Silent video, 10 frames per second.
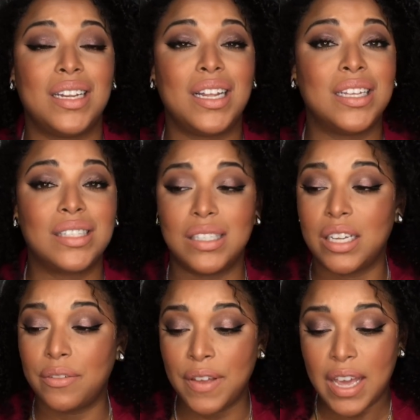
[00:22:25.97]
It is
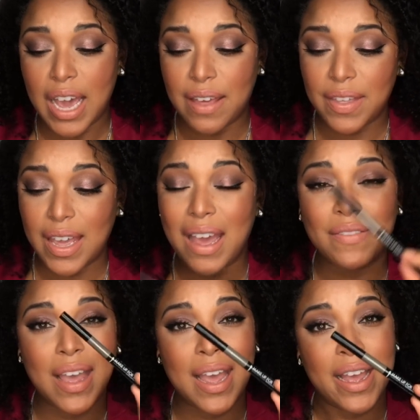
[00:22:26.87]
stiff and they
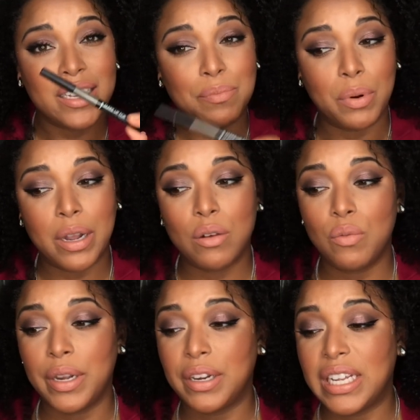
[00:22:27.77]
have the ash
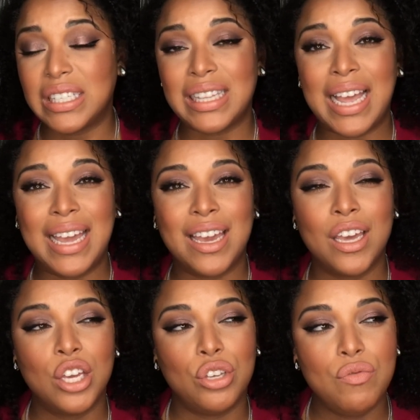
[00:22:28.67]
brown where it's like,
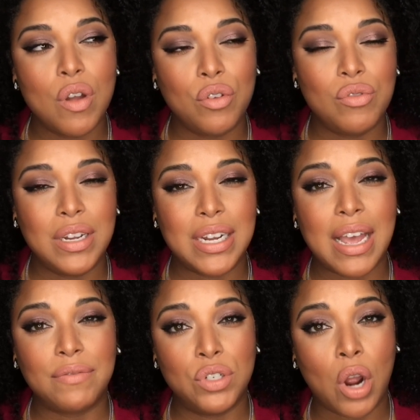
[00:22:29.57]
you know, you need to
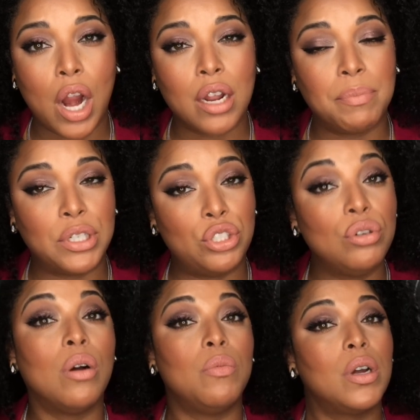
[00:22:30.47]
have dark, but
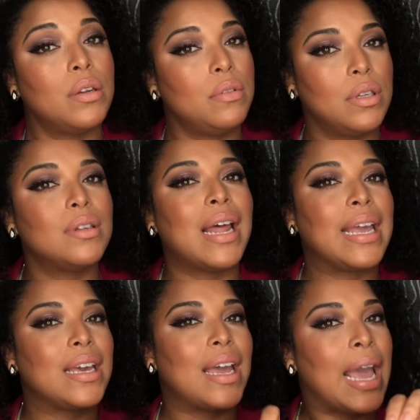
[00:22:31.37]
you don't want to look
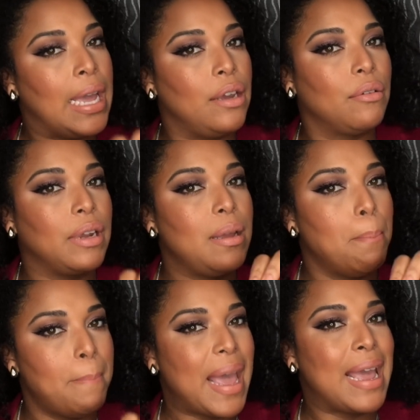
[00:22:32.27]
like angry,
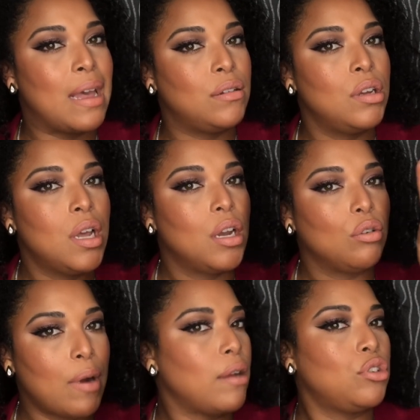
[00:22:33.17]
mad,
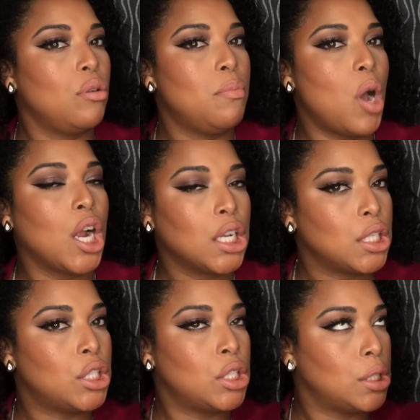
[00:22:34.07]
Groucho
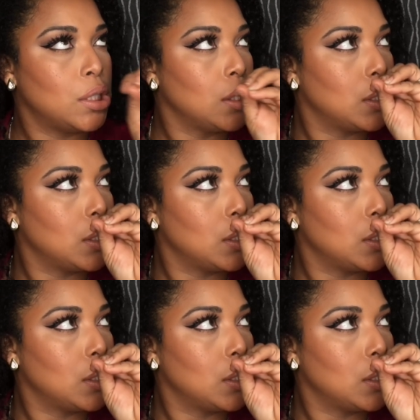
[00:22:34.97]
Marx,